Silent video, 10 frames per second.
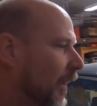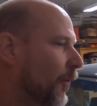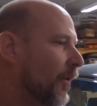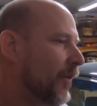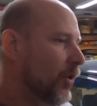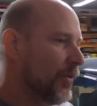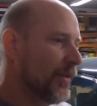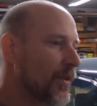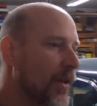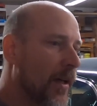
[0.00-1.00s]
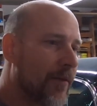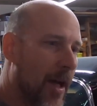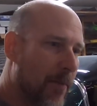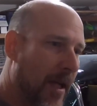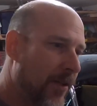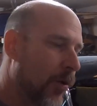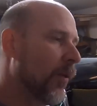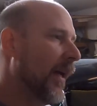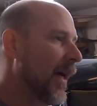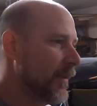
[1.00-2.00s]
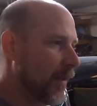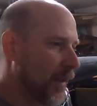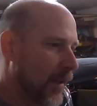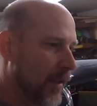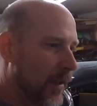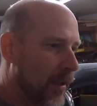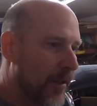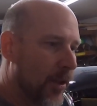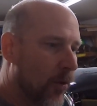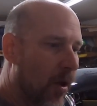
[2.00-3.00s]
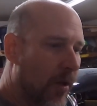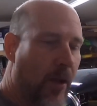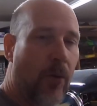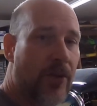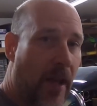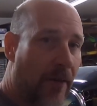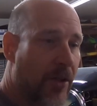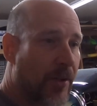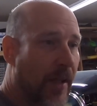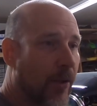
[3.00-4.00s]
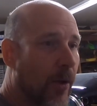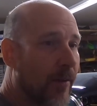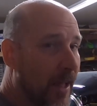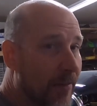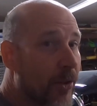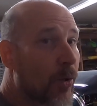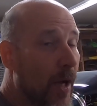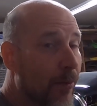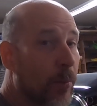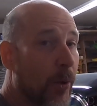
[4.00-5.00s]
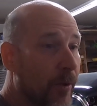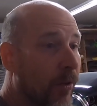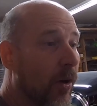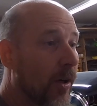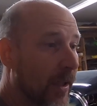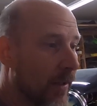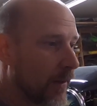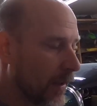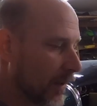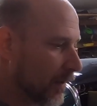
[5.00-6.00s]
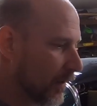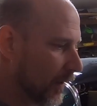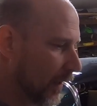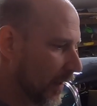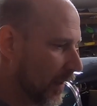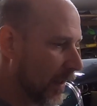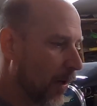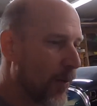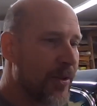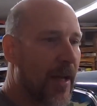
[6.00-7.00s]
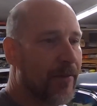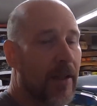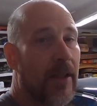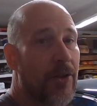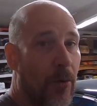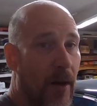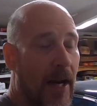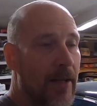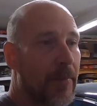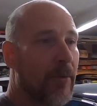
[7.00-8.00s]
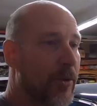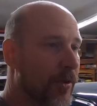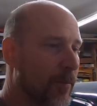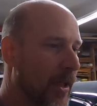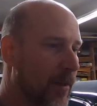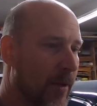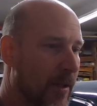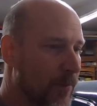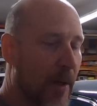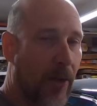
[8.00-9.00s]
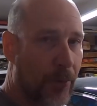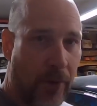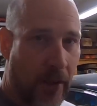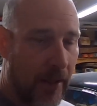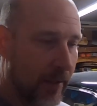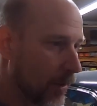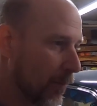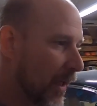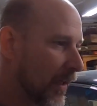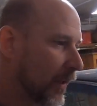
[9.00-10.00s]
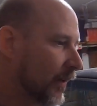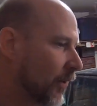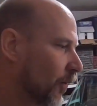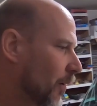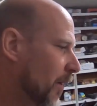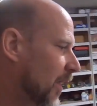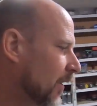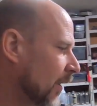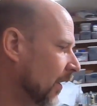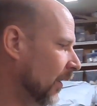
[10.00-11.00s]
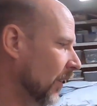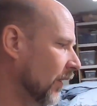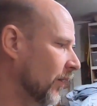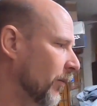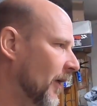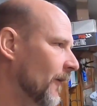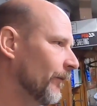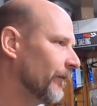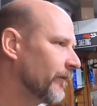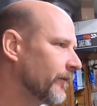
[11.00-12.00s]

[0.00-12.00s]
with views and stuff, I may do that. You know, all the old salvages I know of, I have to travel pretty far to get there, and I always have to hitch a ride with somebody because my old truck ain't gonna make it, you know what I mean? But